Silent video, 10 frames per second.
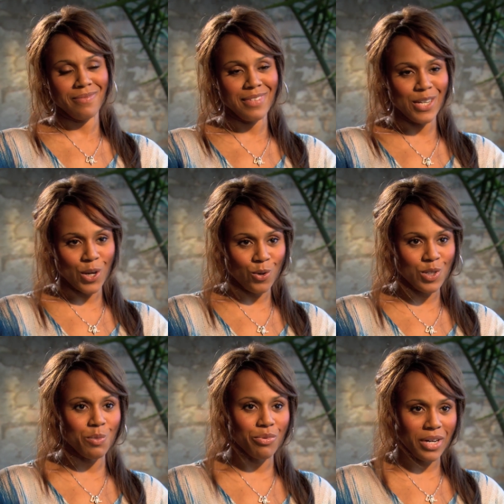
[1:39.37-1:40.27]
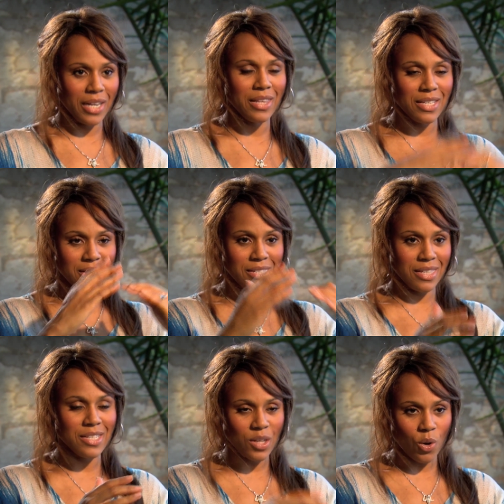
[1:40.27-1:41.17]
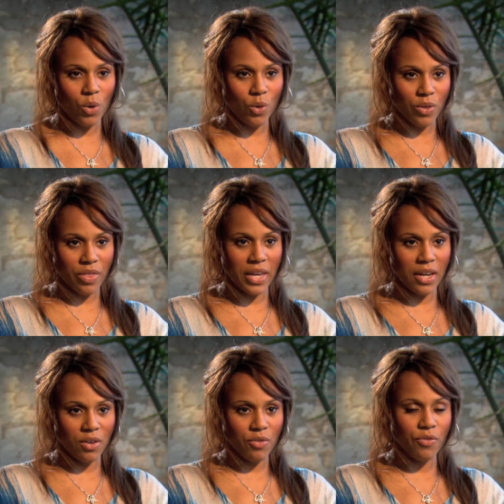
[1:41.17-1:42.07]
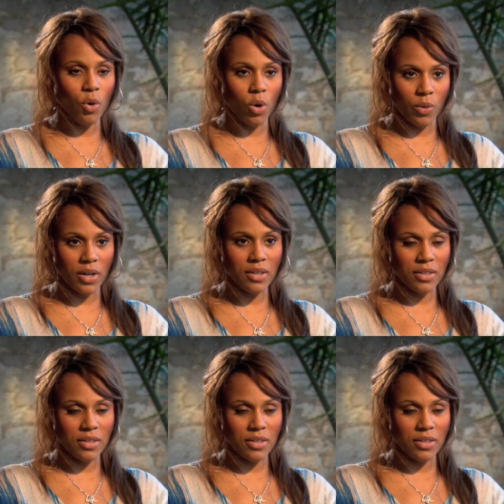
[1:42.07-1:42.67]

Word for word: you know, to bring this, this whole thing forward,